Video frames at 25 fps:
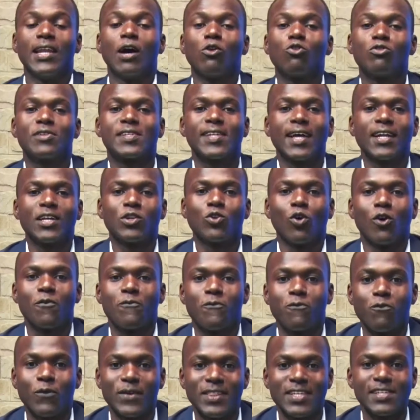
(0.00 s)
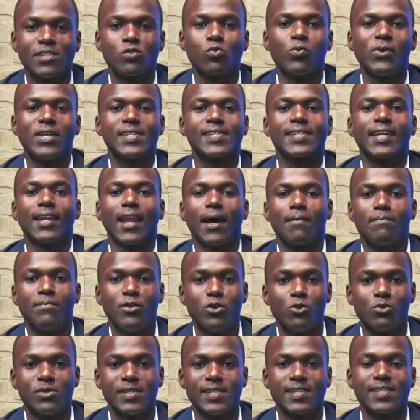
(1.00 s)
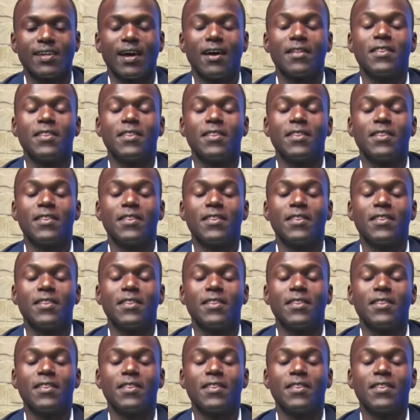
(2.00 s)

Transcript: Now, to start it off with this week's club news,